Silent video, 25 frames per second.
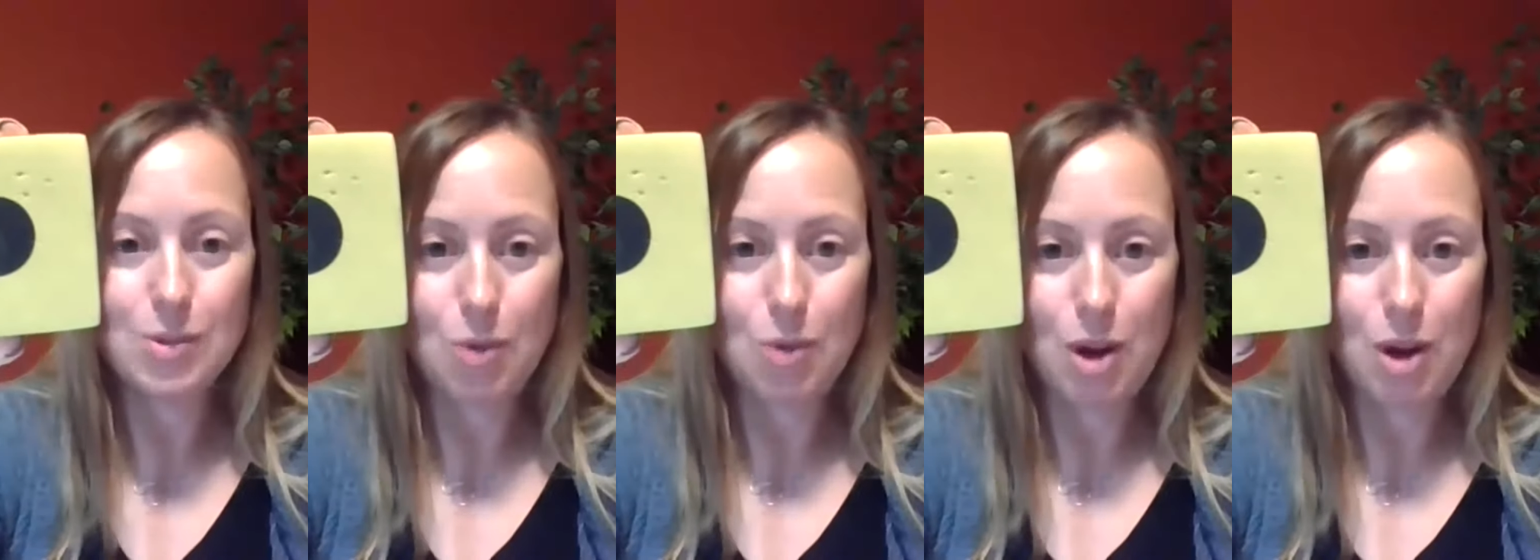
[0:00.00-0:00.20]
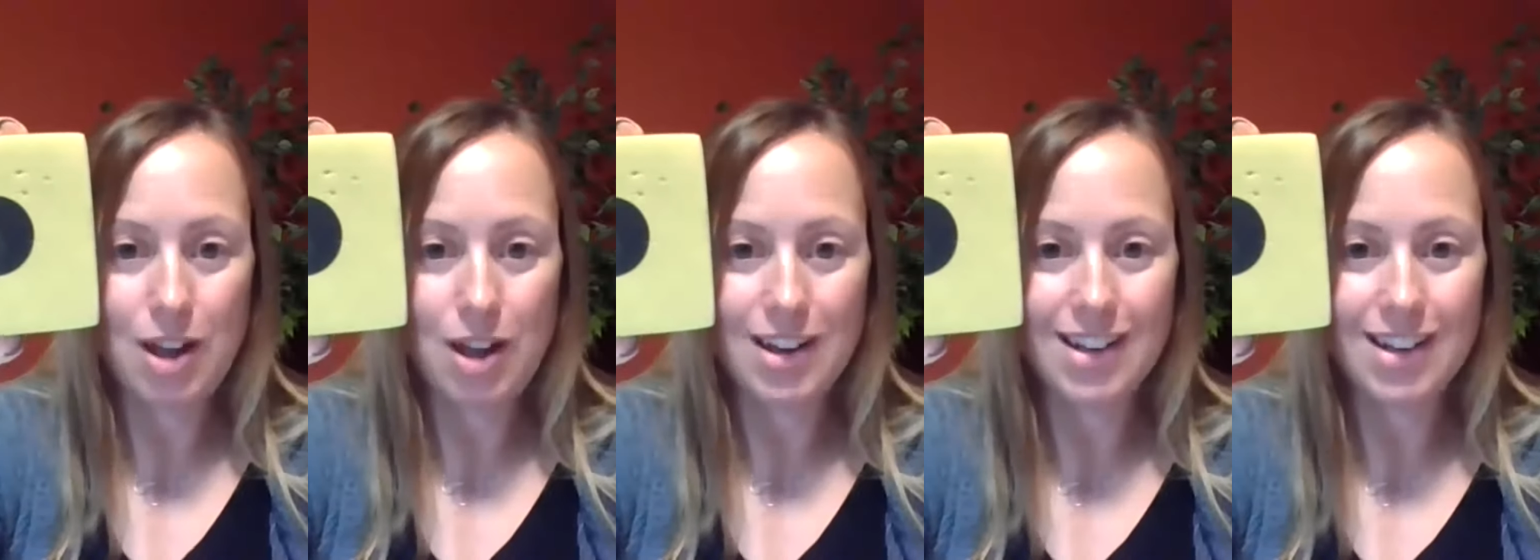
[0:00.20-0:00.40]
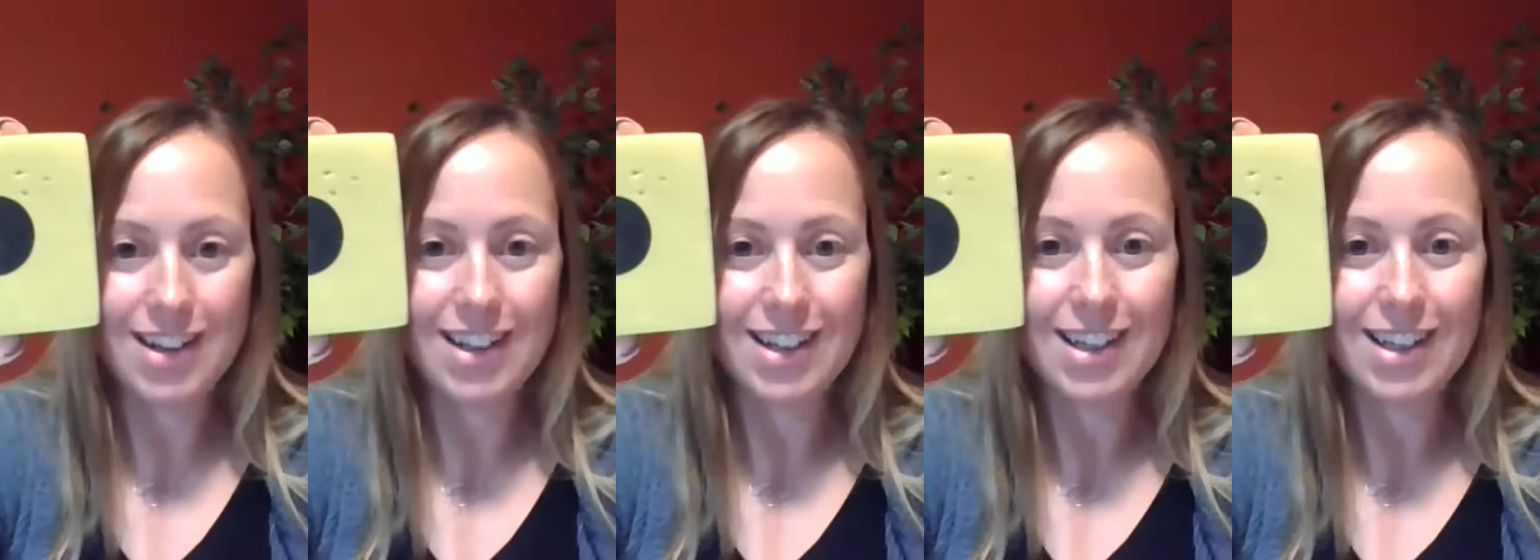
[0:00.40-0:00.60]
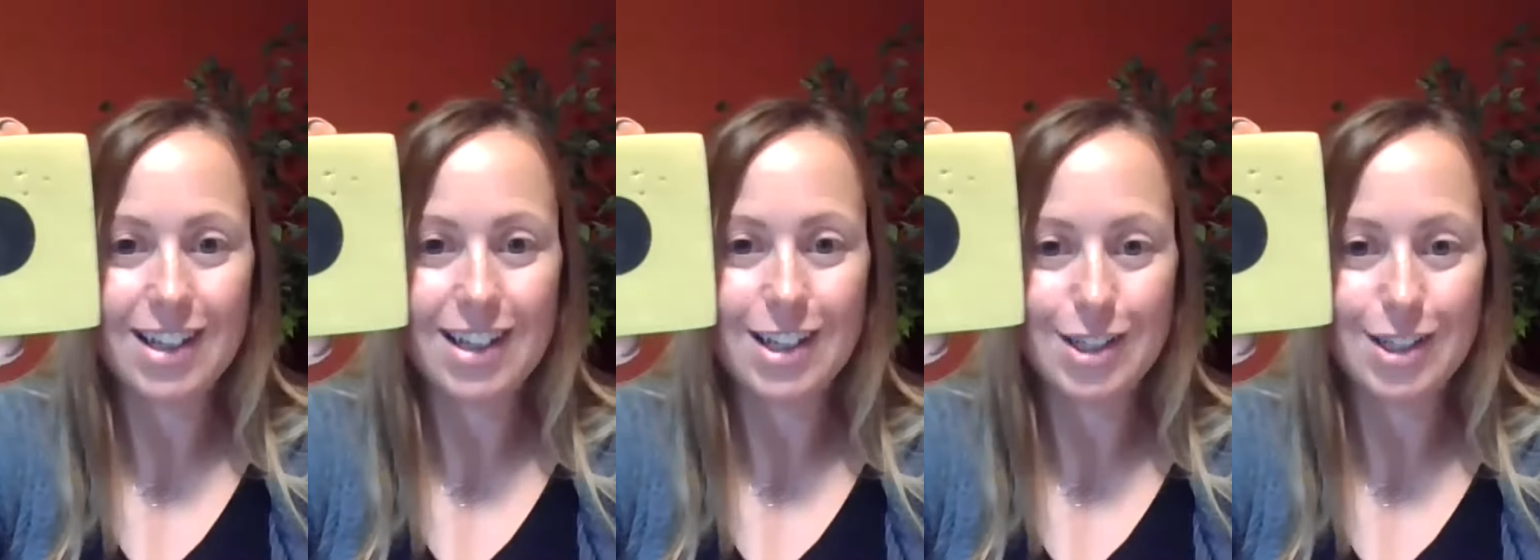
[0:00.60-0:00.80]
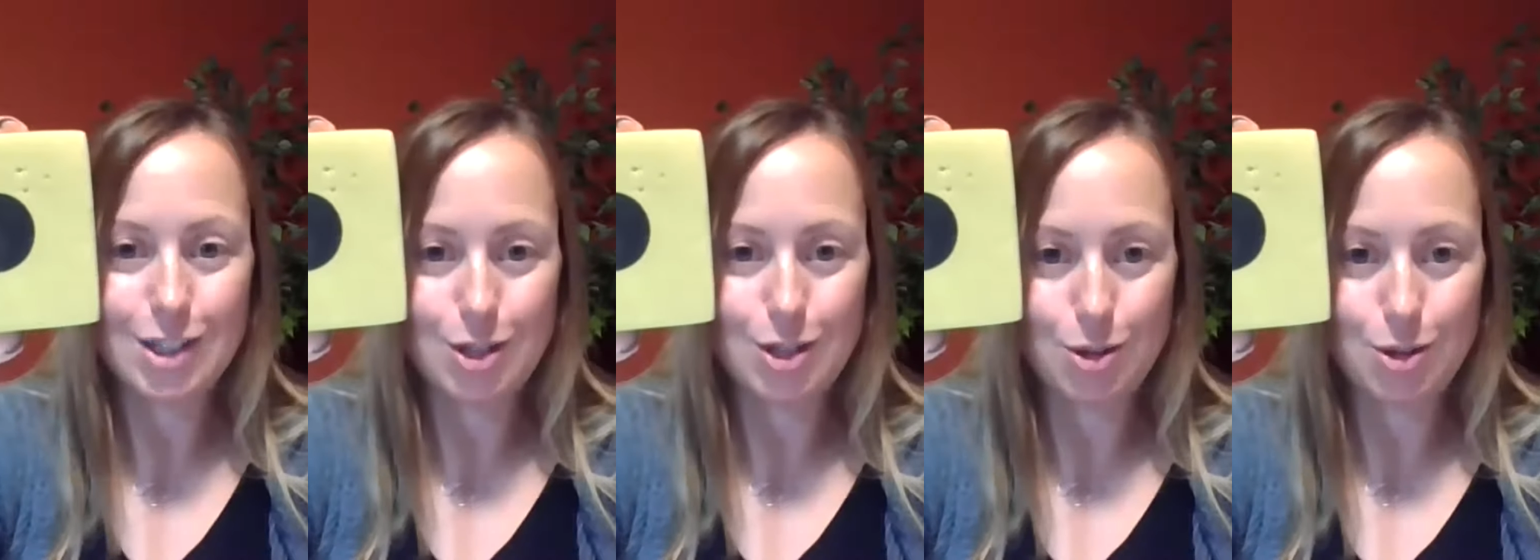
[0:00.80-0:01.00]
1
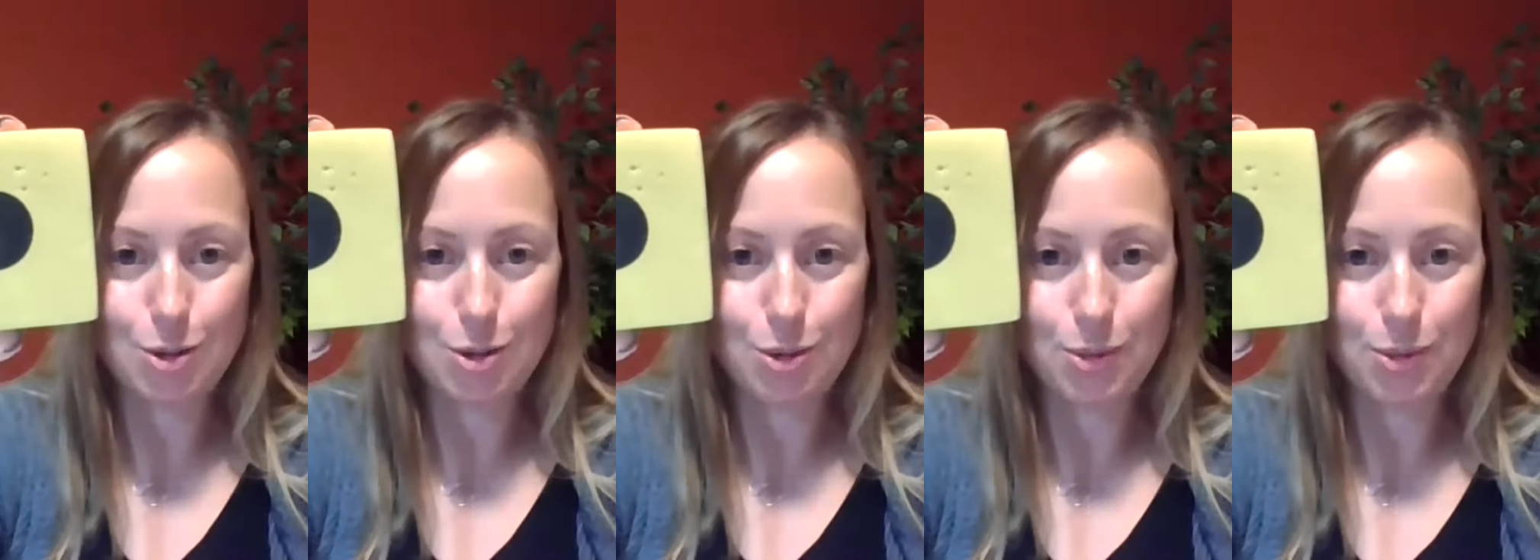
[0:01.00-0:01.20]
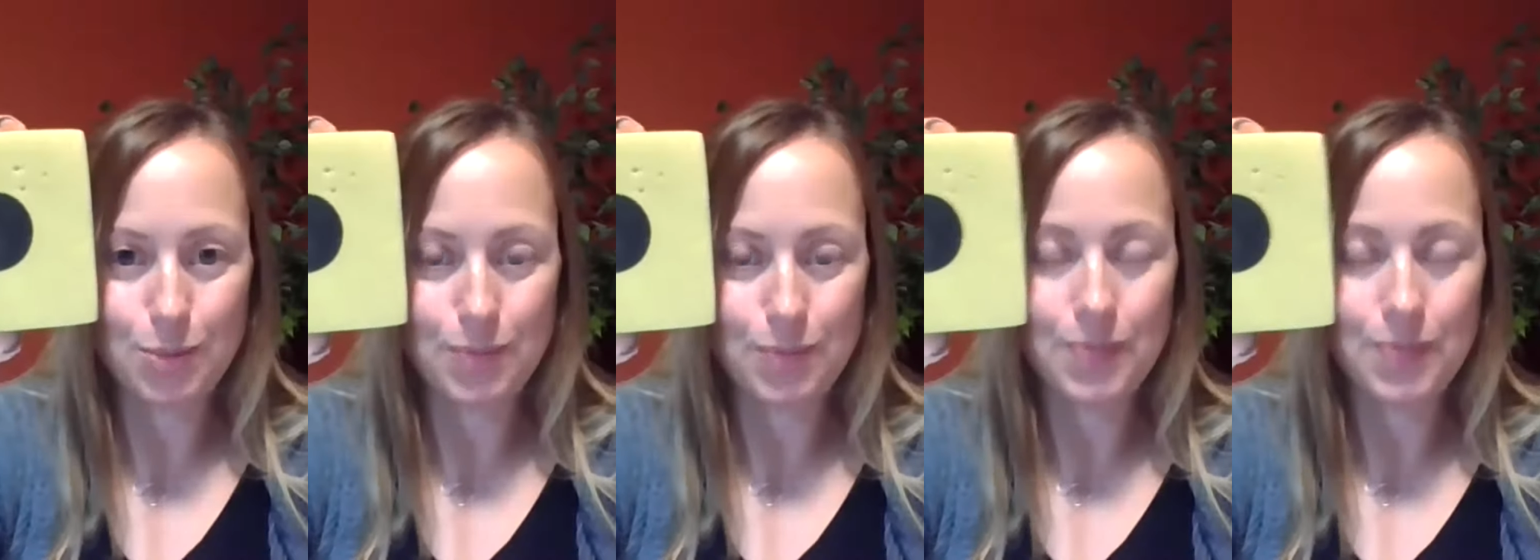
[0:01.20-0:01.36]
is 2.